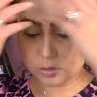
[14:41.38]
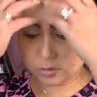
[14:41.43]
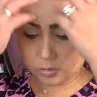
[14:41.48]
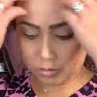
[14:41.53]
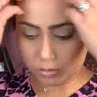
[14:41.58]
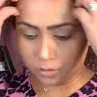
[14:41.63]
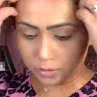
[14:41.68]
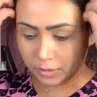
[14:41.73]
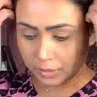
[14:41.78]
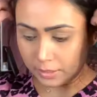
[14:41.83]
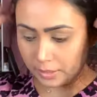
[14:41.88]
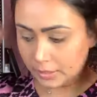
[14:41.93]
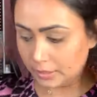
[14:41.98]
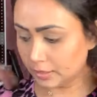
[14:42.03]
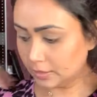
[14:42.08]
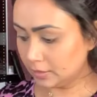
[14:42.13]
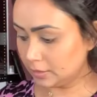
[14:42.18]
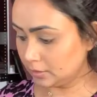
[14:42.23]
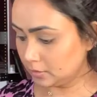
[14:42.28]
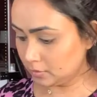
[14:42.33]
go
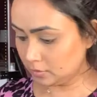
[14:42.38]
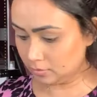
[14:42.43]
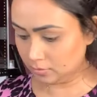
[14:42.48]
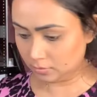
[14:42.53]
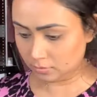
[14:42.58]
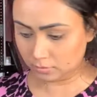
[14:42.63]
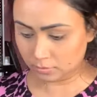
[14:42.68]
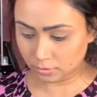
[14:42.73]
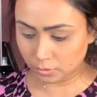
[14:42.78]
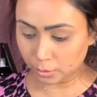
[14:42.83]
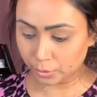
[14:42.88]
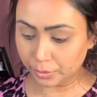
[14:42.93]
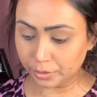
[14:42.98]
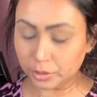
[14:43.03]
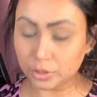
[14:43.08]
ahead going